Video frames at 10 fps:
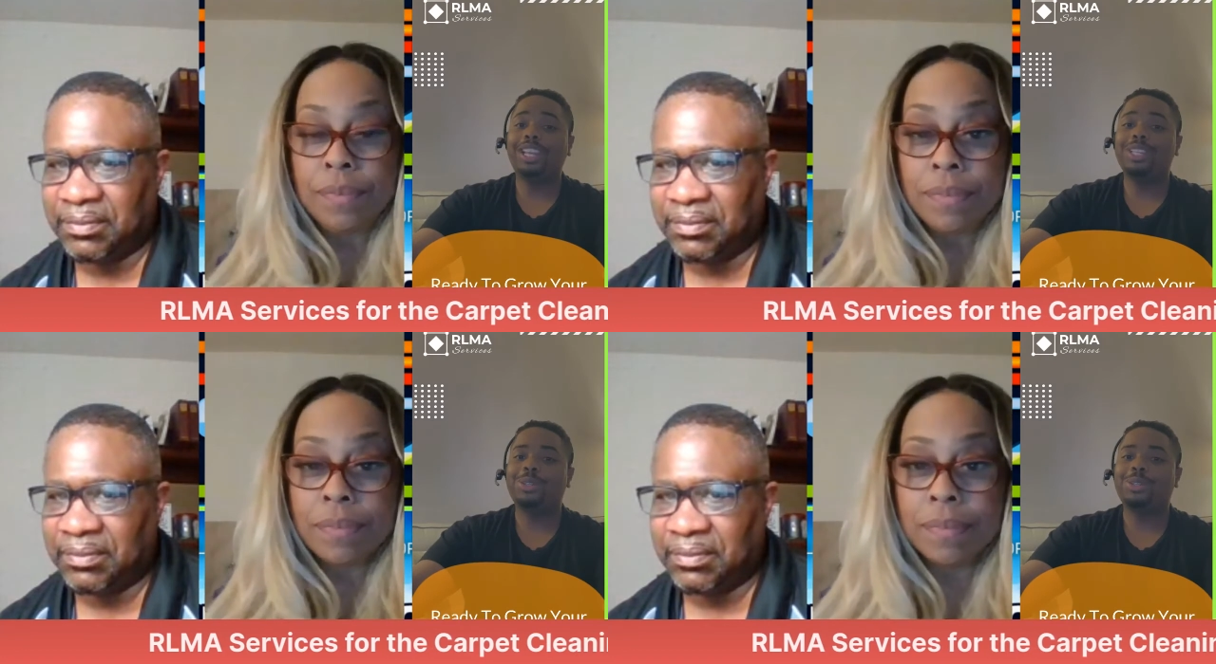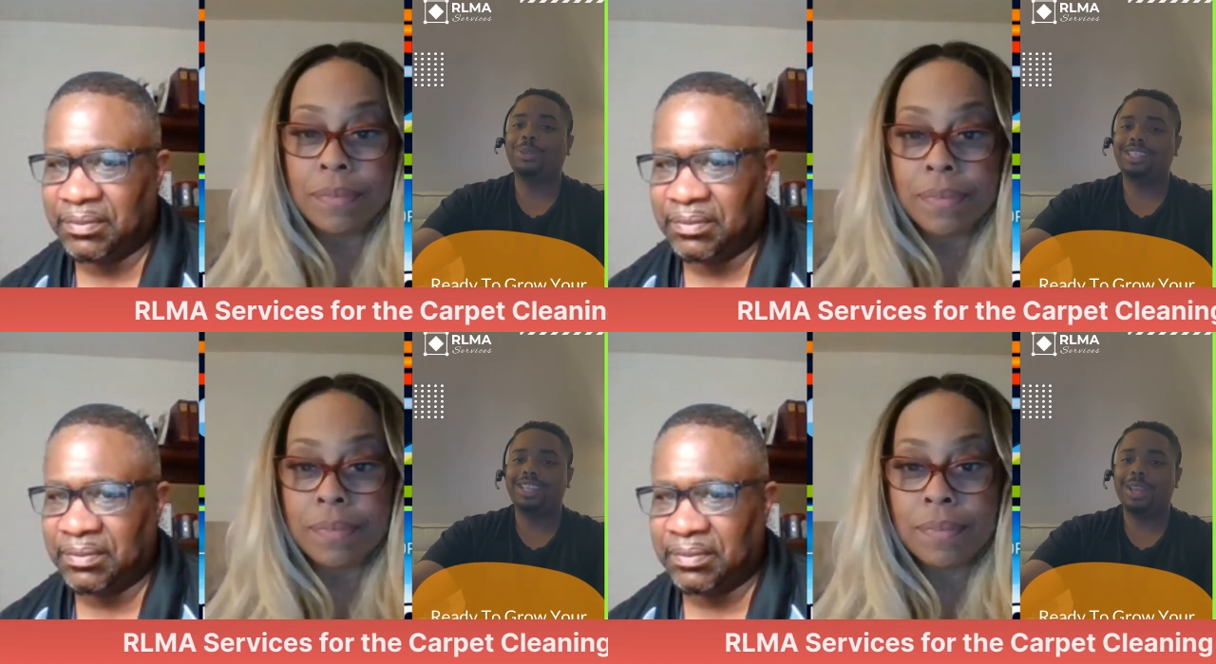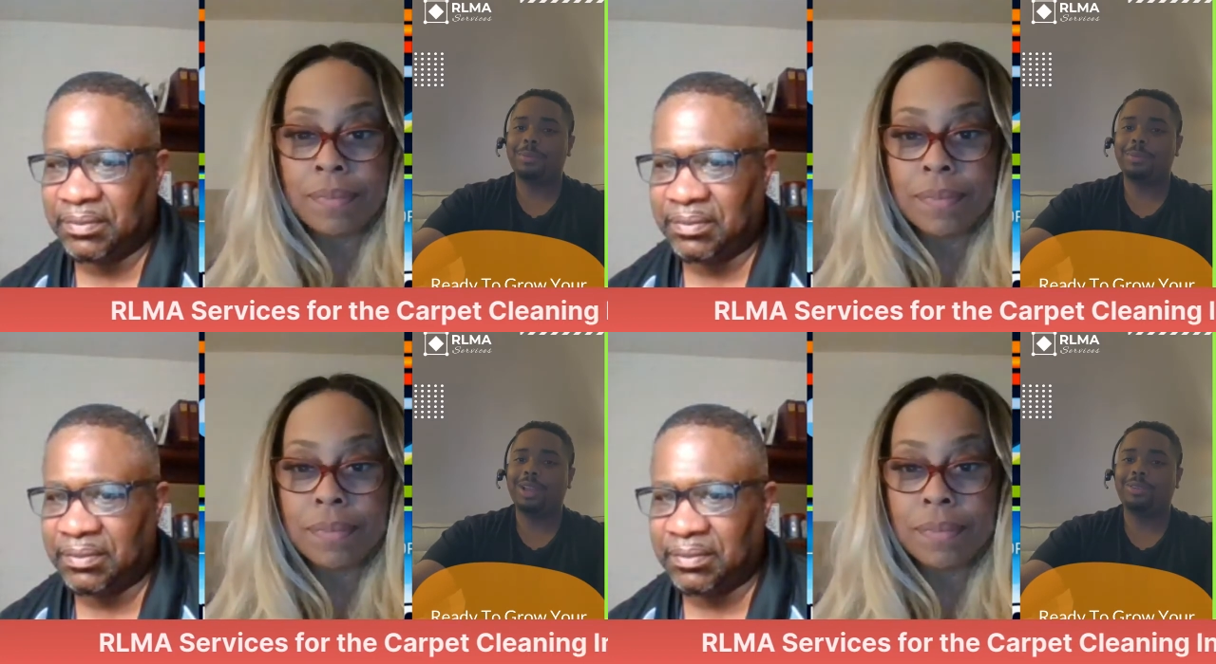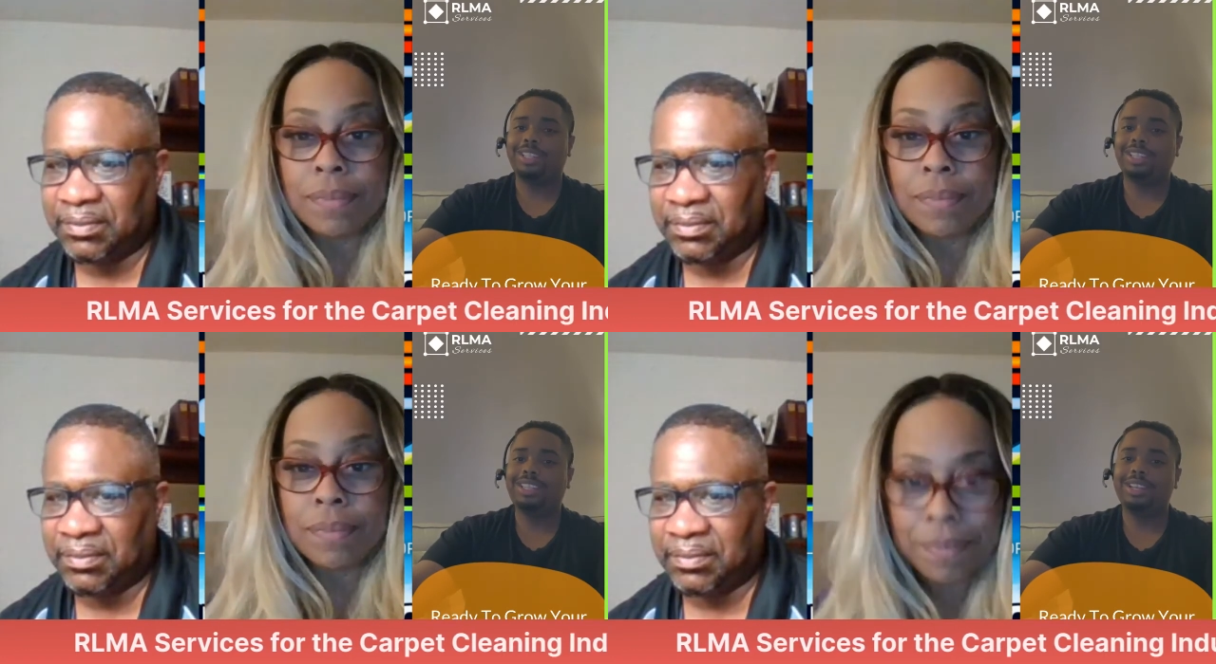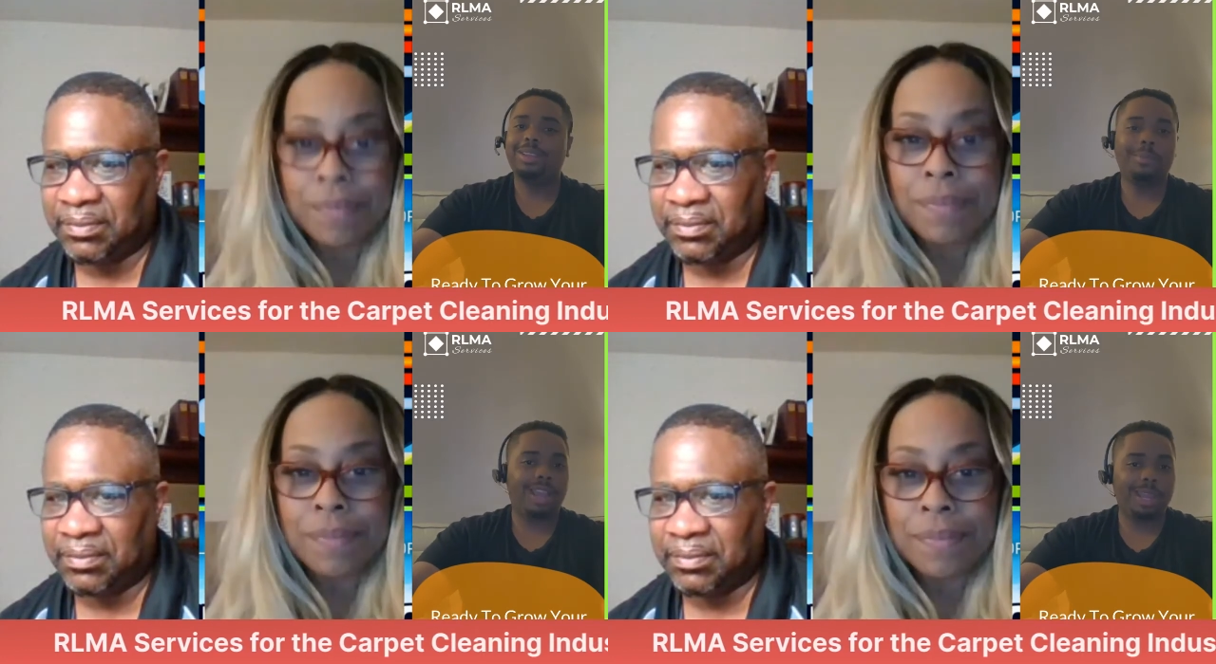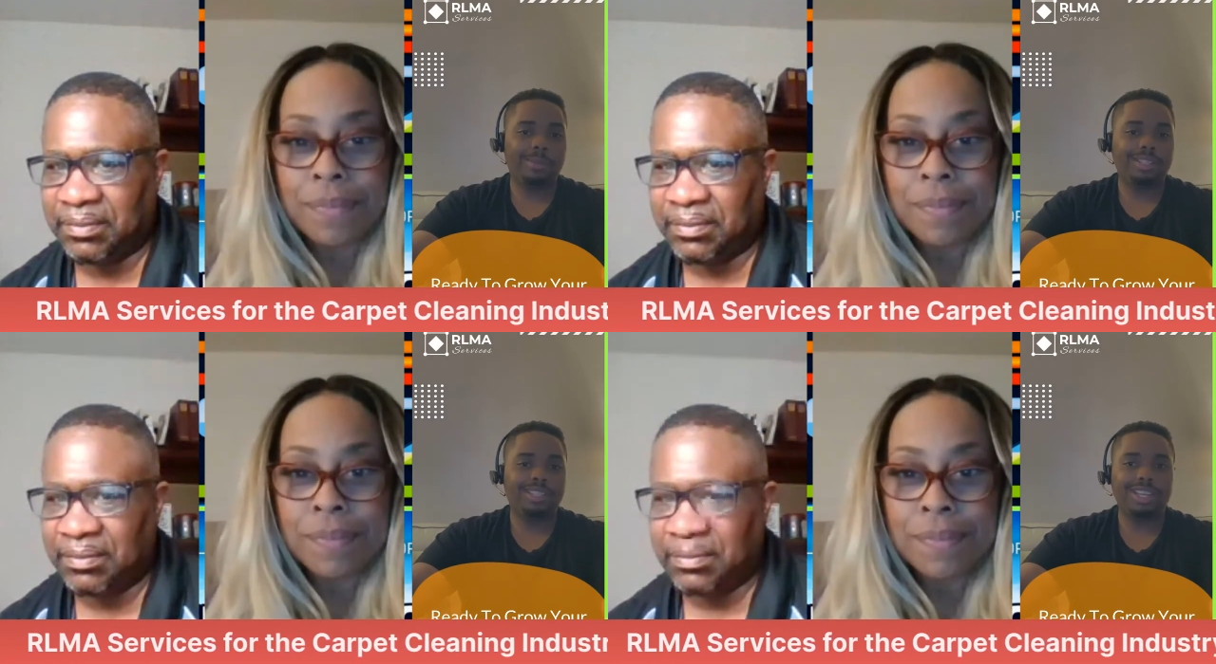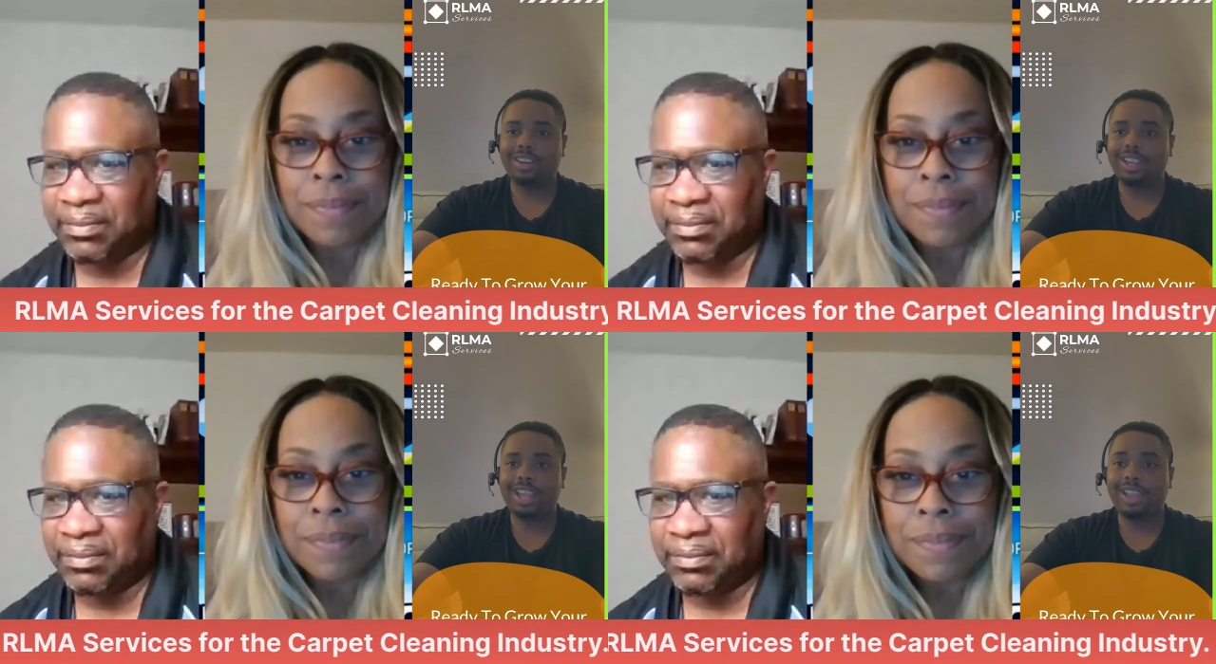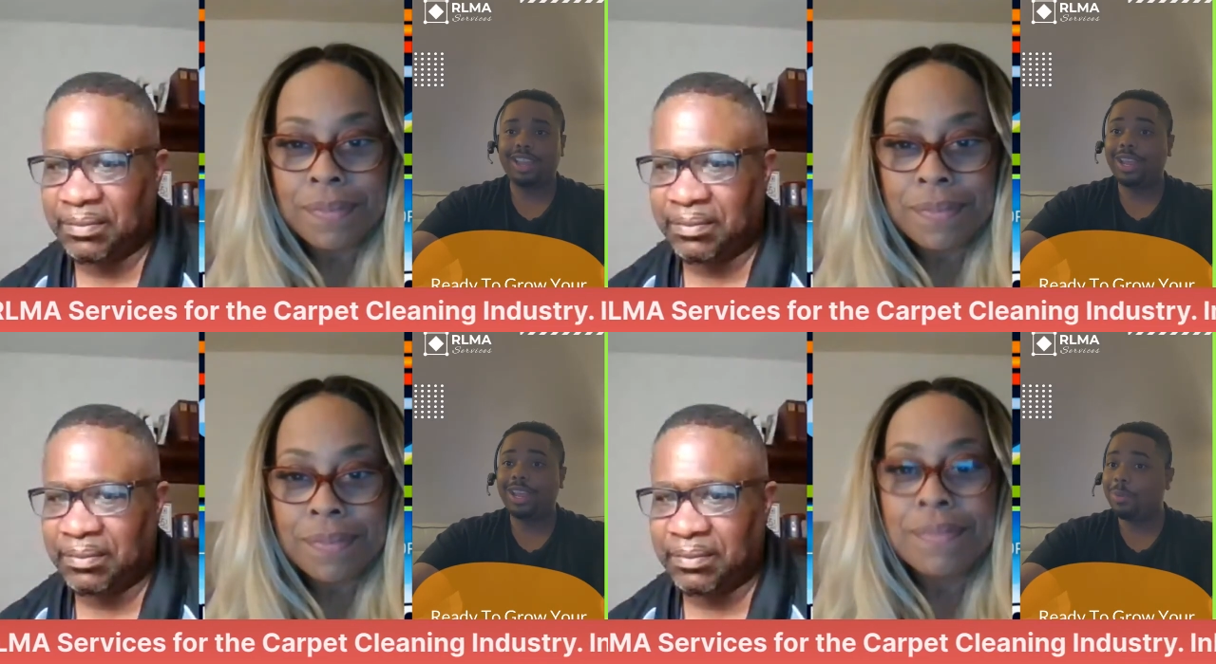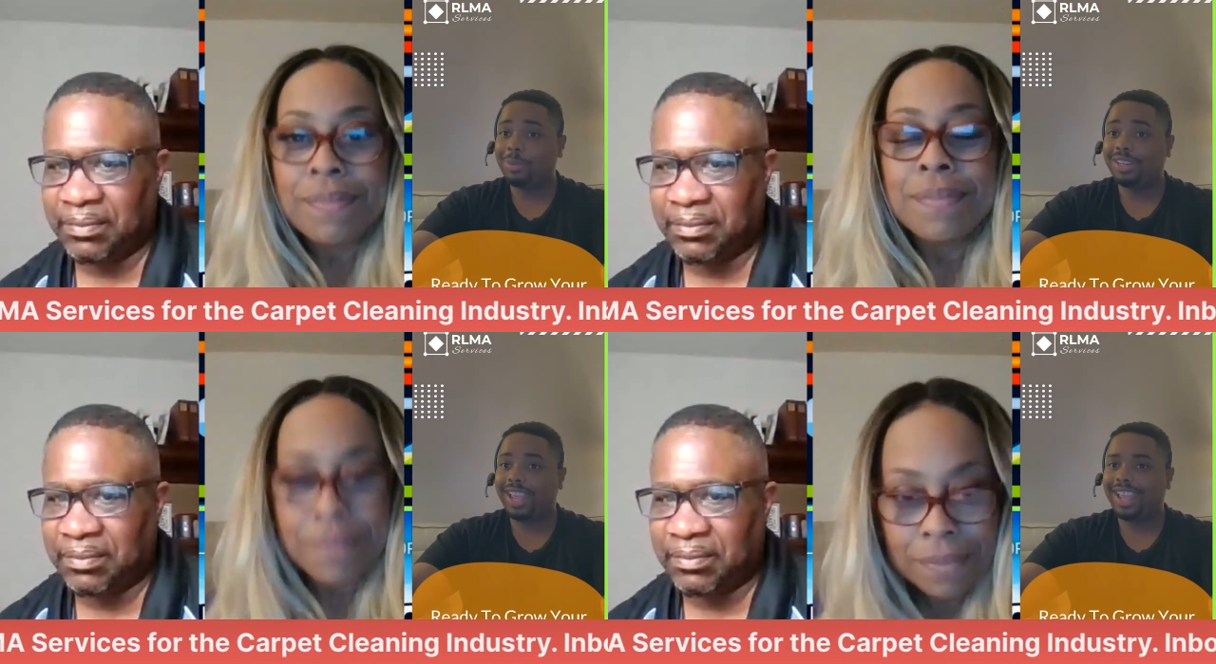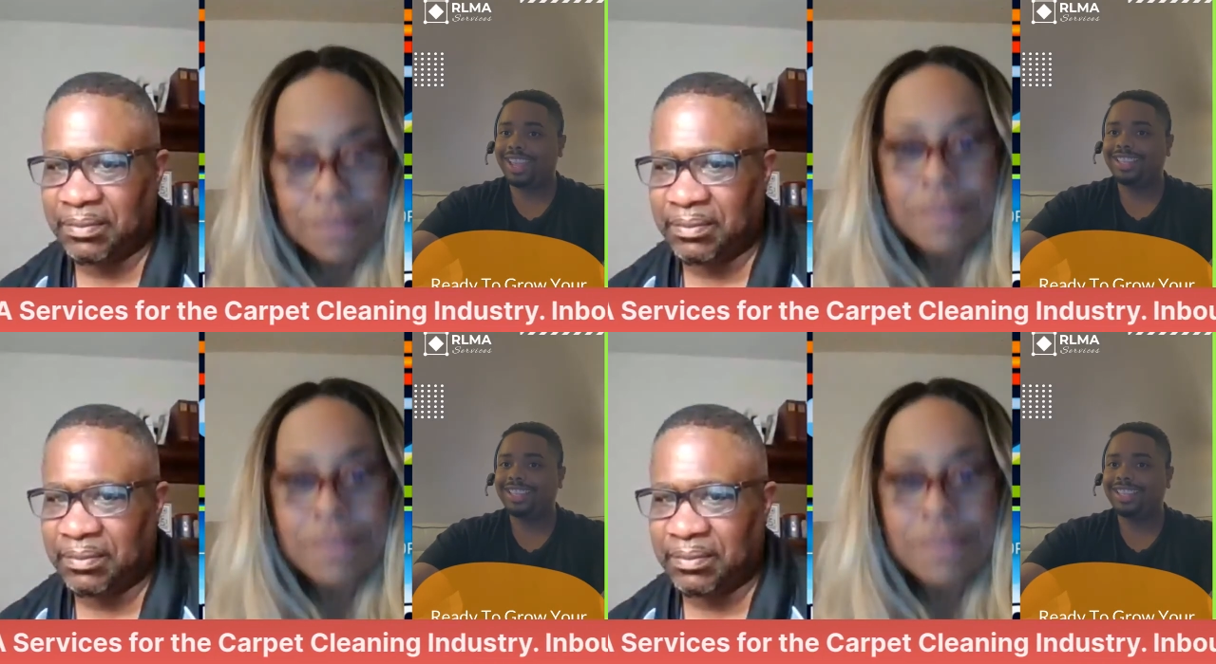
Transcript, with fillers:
Speaker 1: It's a great day at BioClean. My name is Derek. How can I help you today?